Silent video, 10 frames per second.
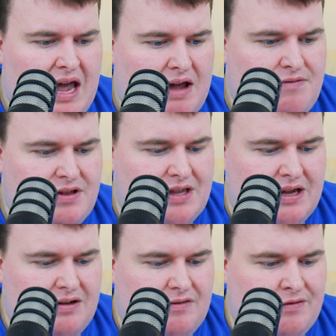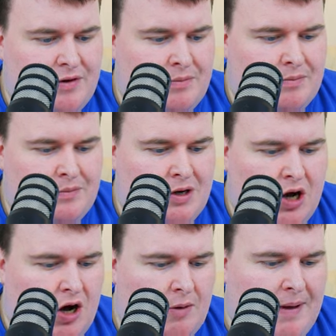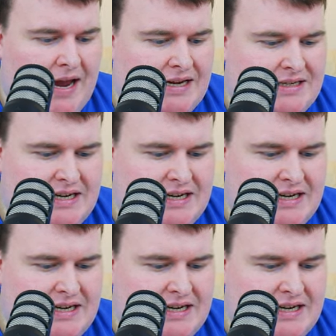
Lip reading: everything from Carpe